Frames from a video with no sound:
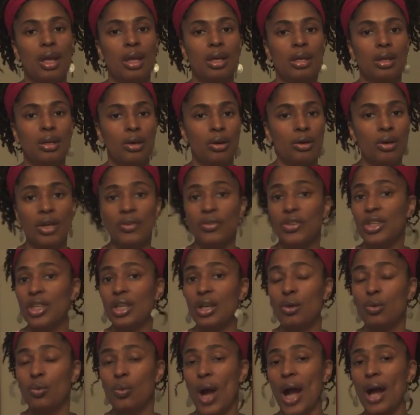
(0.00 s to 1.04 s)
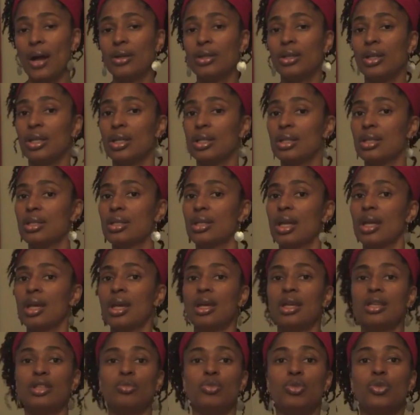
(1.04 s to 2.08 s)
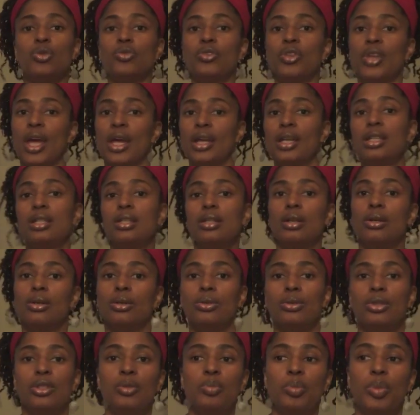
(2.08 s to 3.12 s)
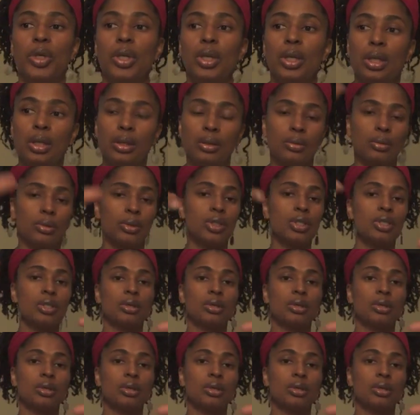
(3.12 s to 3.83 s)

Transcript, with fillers: You know, everything around us is moving at its own speed, doing its